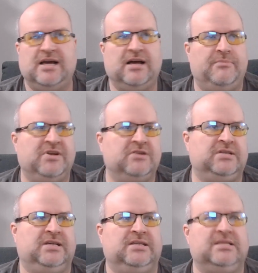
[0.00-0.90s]
There's
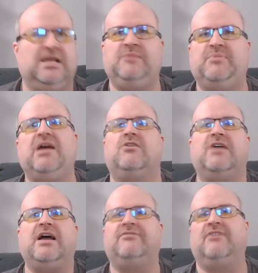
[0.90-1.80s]
a slight
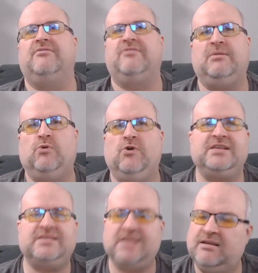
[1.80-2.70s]
paragraph of them
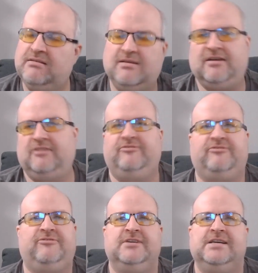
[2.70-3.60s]
resting,
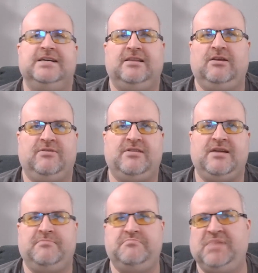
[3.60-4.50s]
of, you know,
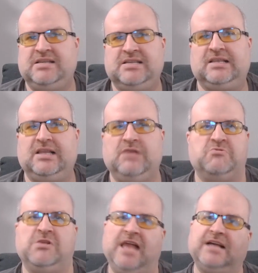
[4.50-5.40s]
them basically
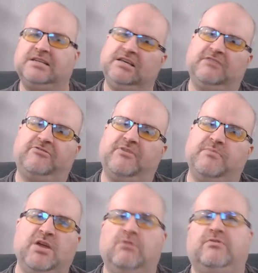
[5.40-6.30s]
relaxing from
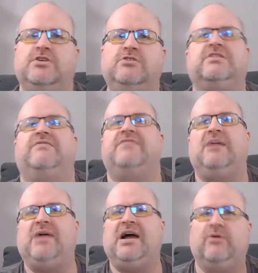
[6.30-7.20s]
the overuse of that
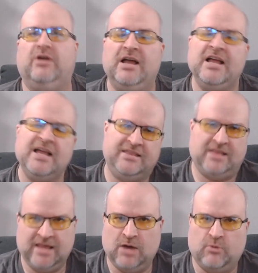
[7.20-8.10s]
power. And then
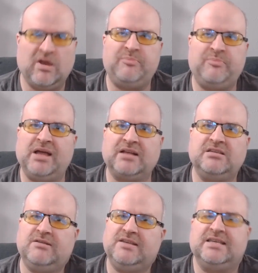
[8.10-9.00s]
they get right back
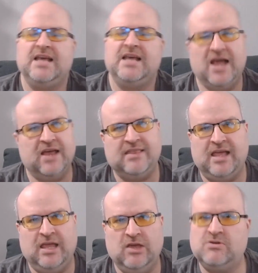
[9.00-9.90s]
to it and they
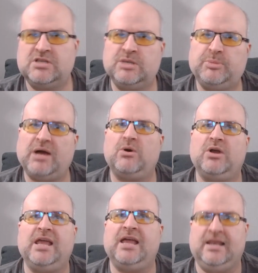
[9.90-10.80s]
use the power
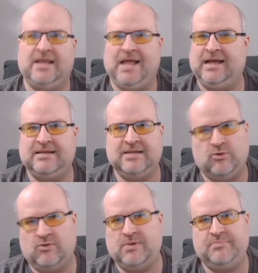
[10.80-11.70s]
again. And
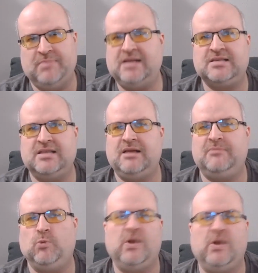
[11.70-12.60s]
it makes
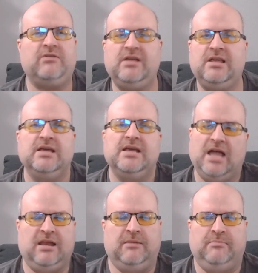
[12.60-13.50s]
them weary
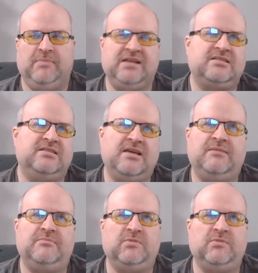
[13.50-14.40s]
and it makes
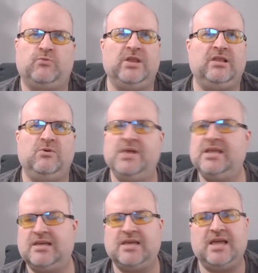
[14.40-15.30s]
them really
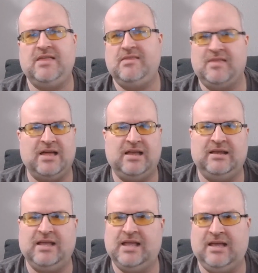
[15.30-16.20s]
weak. And then
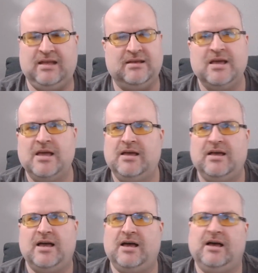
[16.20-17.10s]

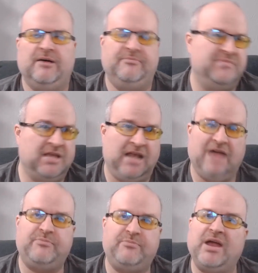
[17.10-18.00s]
in
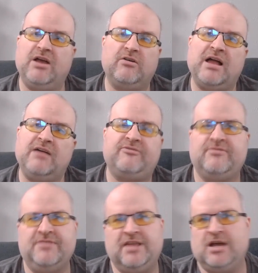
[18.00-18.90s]
half a paragraph,
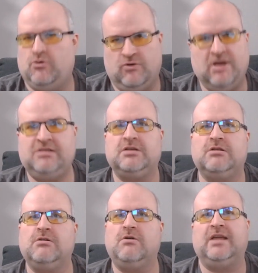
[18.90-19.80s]
they're ready to
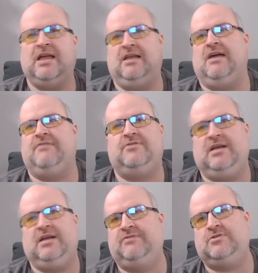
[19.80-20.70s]
go again
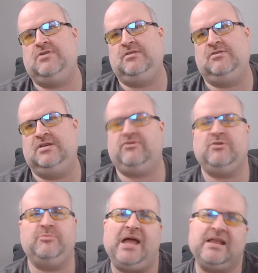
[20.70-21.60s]
after either
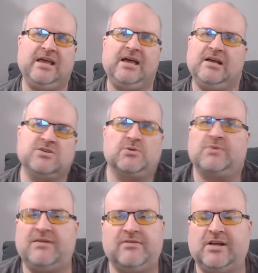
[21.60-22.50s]
different bad guys or
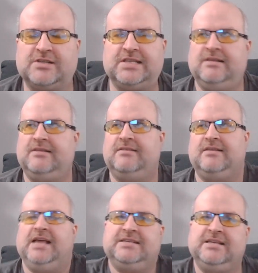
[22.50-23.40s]
whatever else the
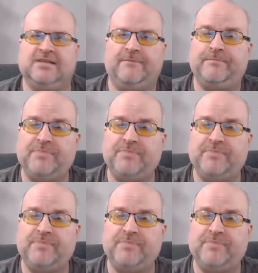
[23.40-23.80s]
case is there.